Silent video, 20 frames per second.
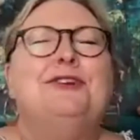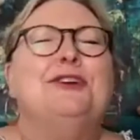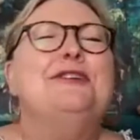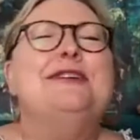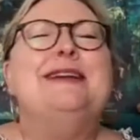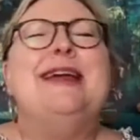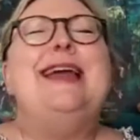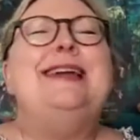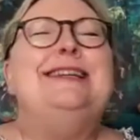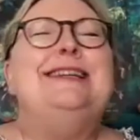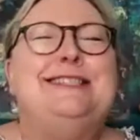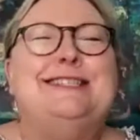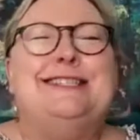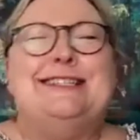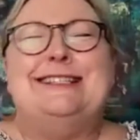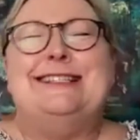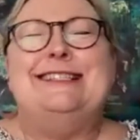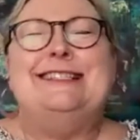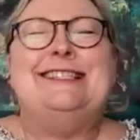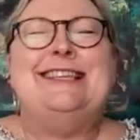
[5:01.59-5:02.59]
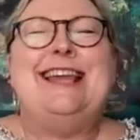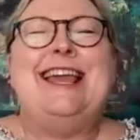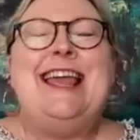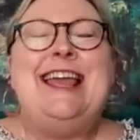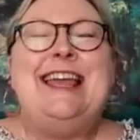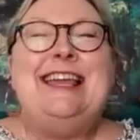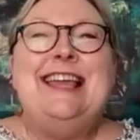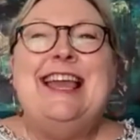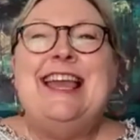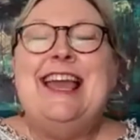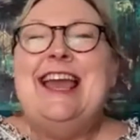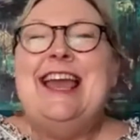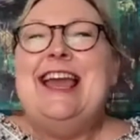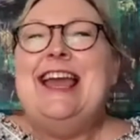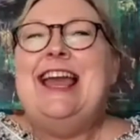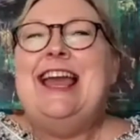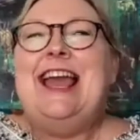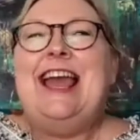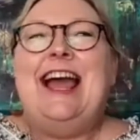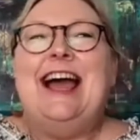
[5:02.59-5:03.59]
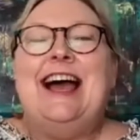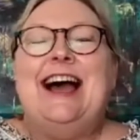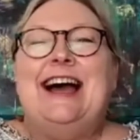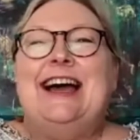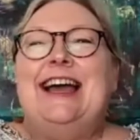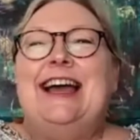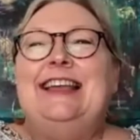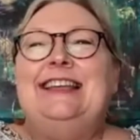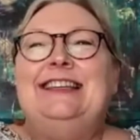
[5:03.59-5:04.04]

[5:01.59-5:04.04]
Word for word: creation, saying, uh,